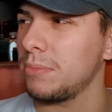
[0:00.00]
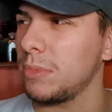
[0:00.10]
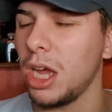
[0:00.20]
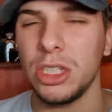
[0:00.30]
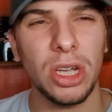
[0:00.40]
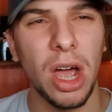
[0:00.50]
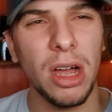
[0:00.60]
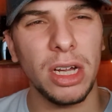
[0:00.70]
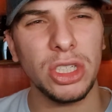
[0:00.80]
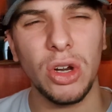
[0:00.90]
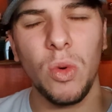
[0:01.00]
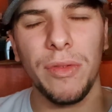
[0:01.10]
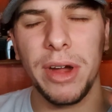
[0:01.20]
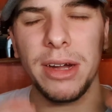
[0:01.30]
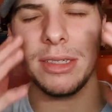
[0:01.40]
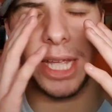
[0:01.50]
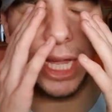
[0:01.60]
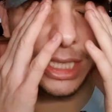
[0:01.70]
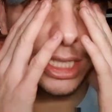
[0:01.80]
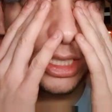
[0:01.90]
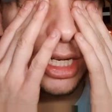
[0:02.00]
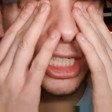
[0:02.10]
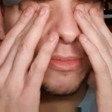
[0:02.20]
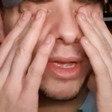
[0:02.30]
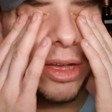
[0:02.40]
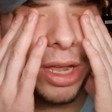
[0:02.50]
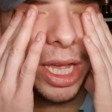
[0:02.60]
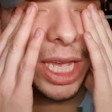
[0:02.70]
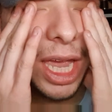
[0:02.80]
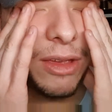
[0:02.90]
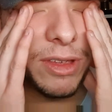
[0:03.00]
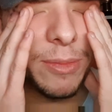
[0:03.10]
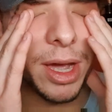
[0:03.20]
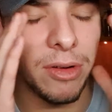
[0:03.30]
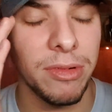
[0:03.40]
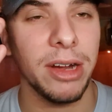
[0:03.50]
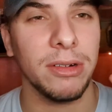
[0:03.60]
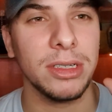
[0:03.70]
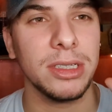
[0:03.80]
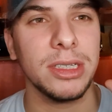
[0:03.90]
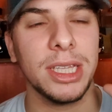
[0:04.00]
don't know what fragrance it is. It does smell like a female fragrance.